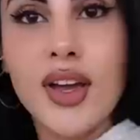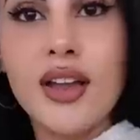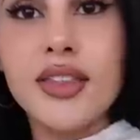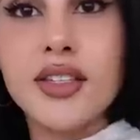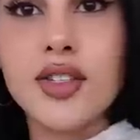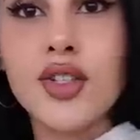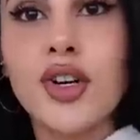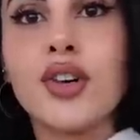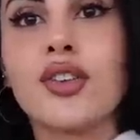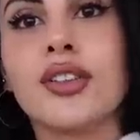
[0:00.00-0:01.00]
got this
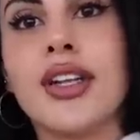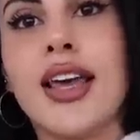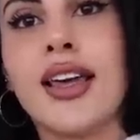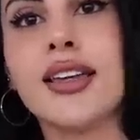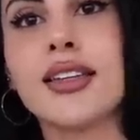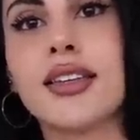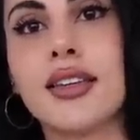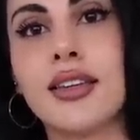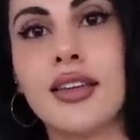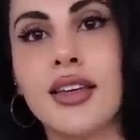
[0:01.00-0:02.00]
turtleneck
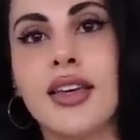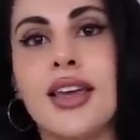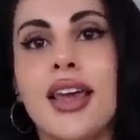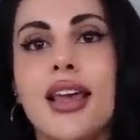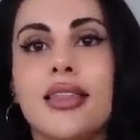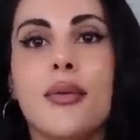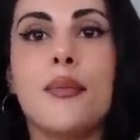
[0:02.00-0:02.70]
and the